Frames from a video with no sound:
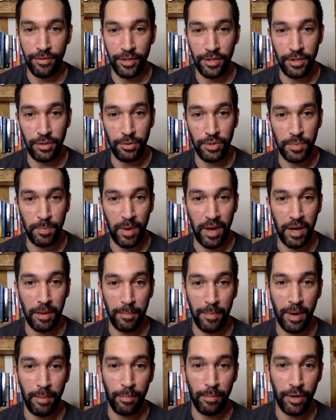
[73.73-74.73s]
a dues-paying
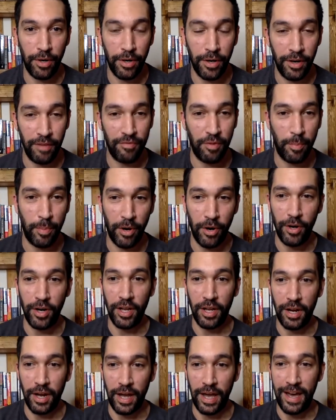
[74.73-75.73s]
member of the party,
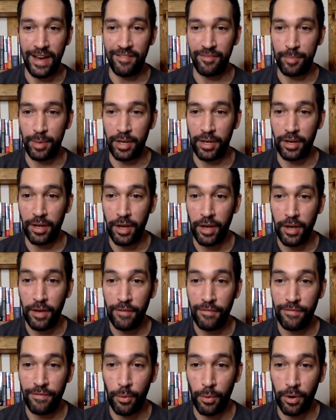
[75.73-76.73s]
and I have been
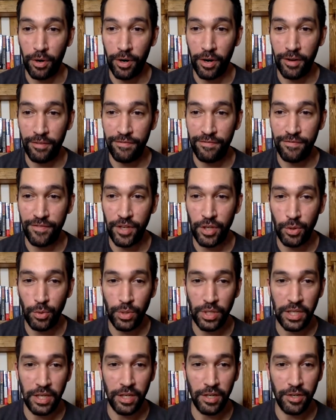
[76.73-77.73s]
for a few
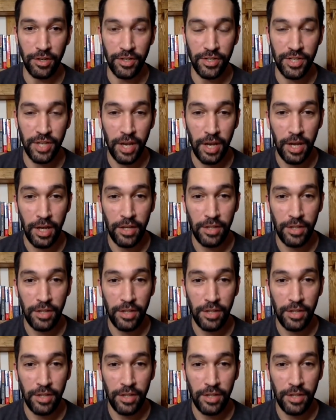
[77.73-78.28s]
years.